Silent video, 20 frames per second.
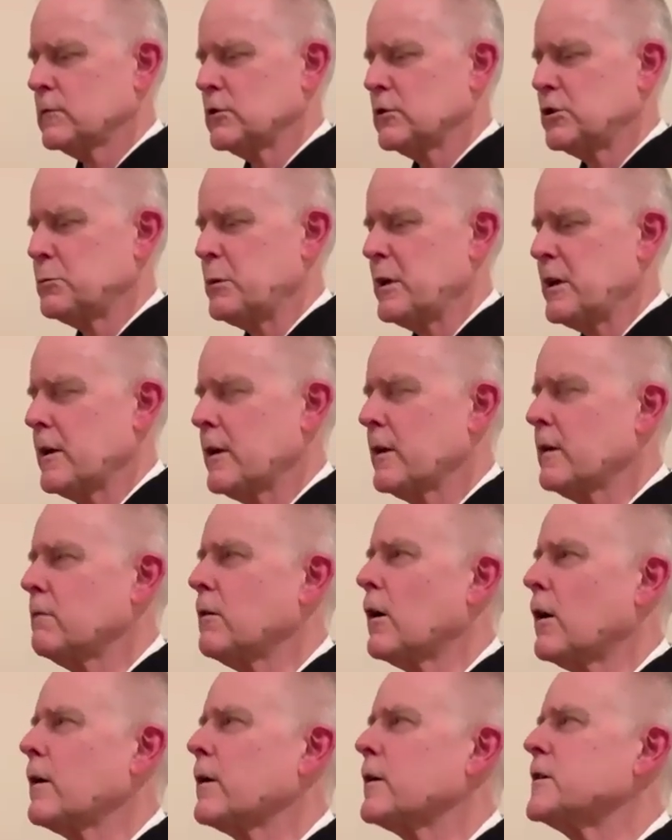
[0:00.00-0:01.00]
speaking
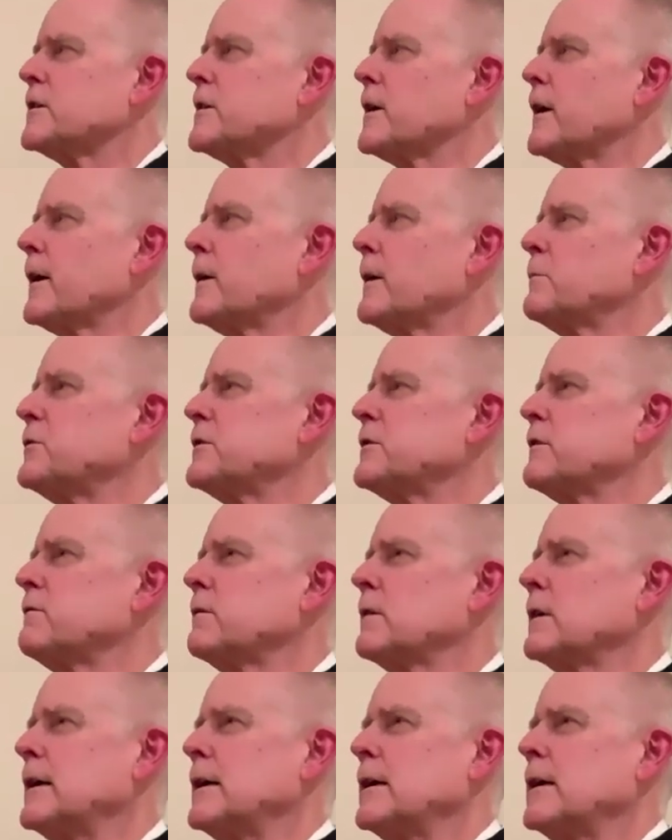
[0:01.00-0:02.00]
of archetypes,
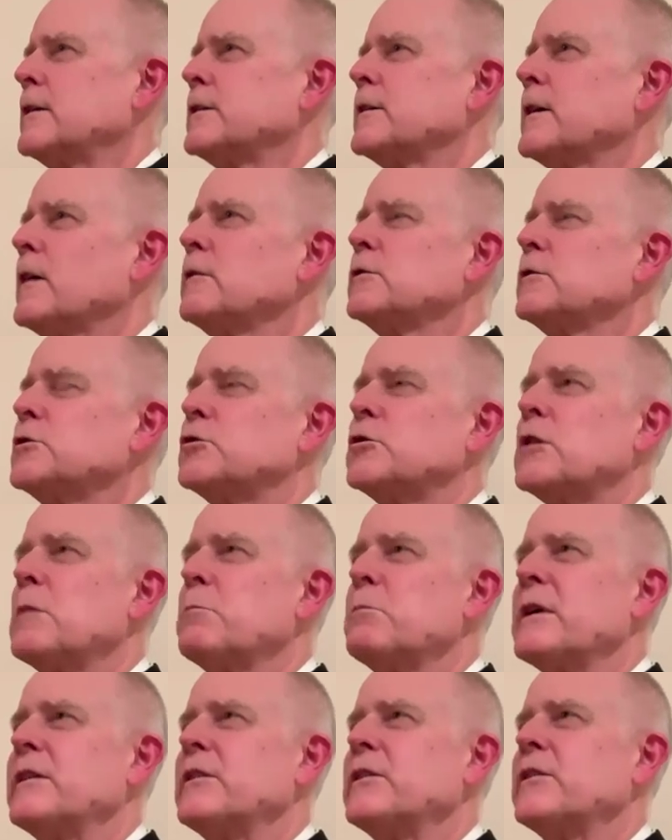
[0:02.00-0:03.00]
if Donald
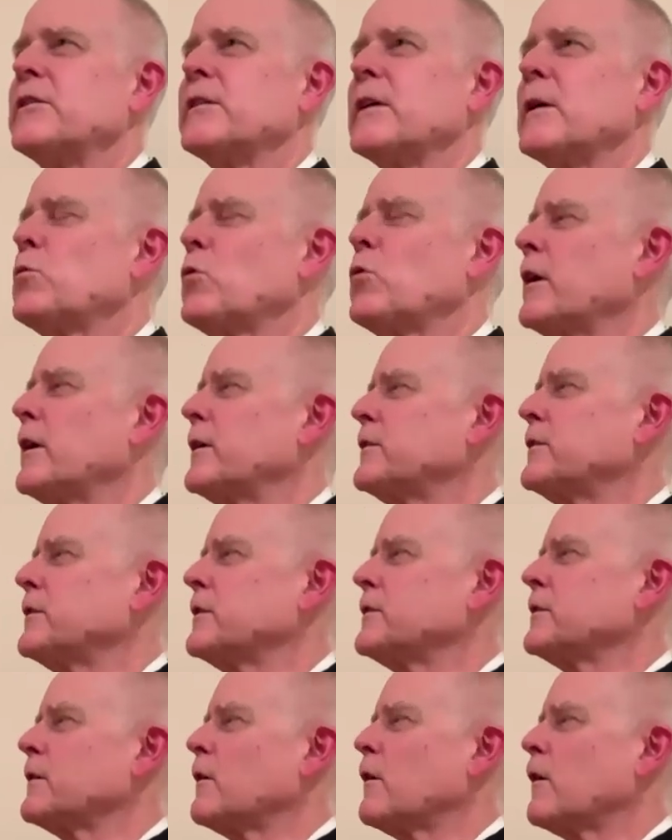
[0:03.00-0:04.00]
Trump in some ways
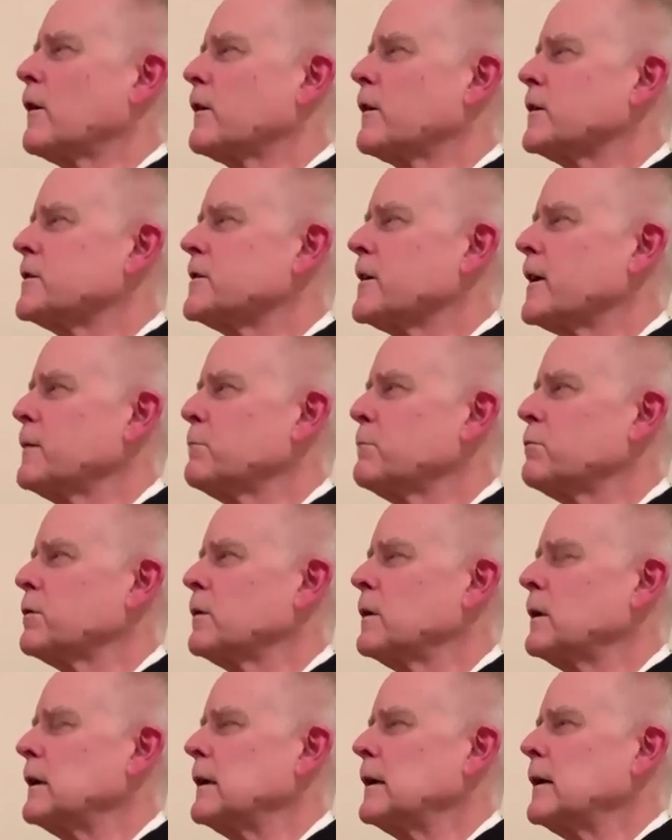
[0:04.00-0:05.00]
is an archetype,
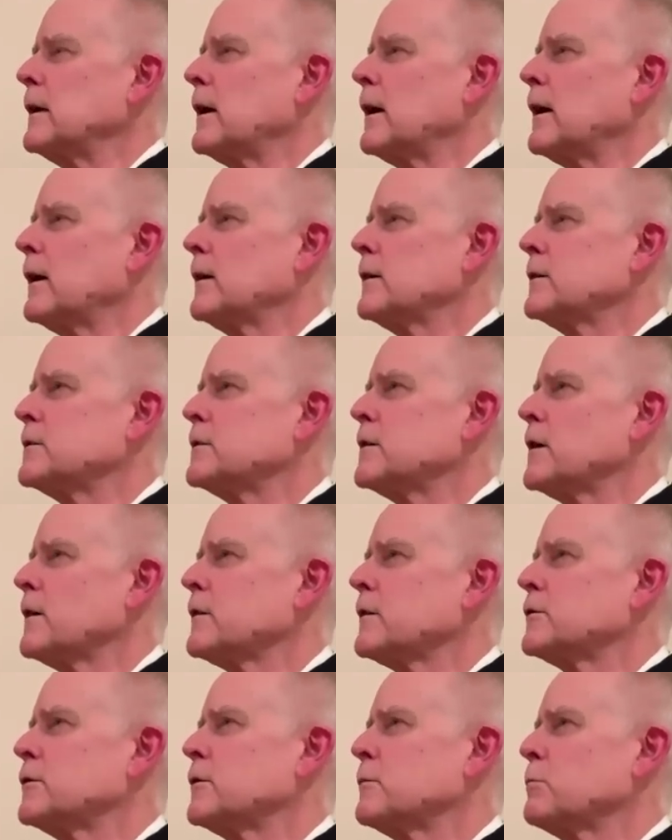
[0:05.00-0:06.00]

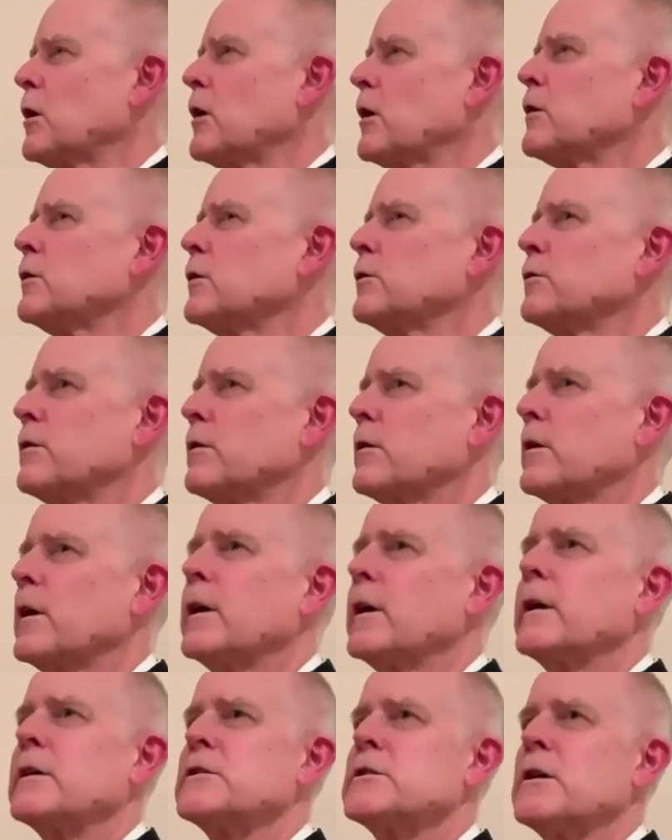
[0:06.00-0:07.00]
Dr. Martin Luther
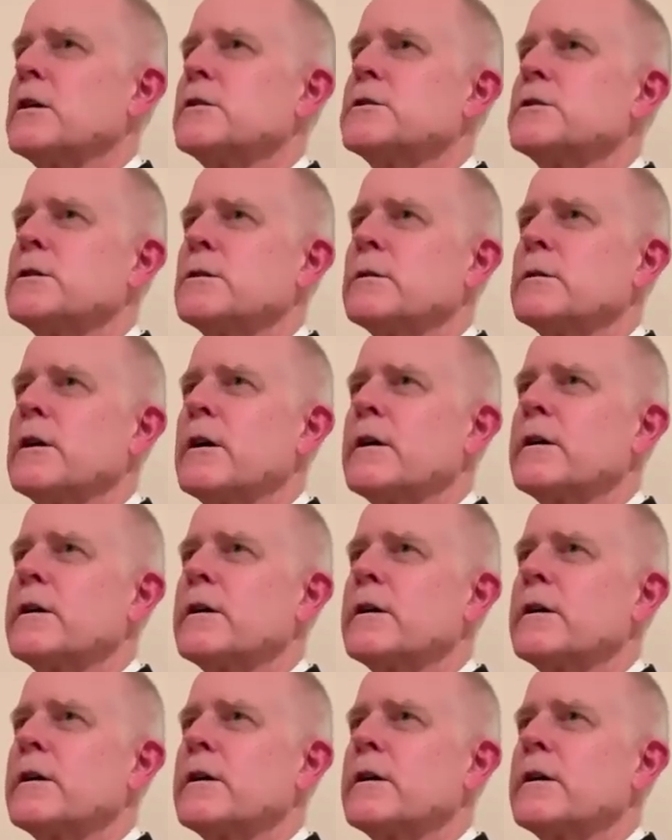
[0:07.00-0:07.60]
King is also an